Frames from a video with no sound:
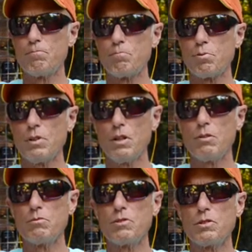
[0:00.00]

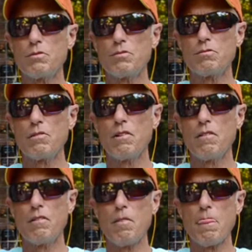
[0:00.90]
prone to
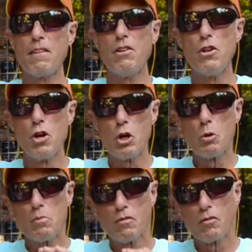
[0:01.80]
know
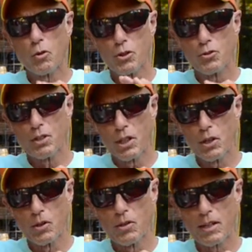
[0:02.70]
before you
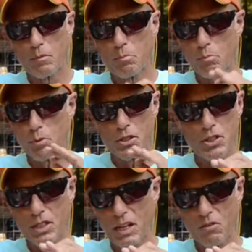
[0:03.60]
go. I've
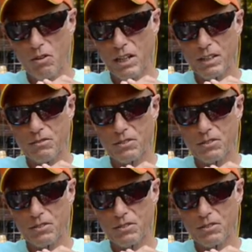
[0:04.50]
preached that in writing for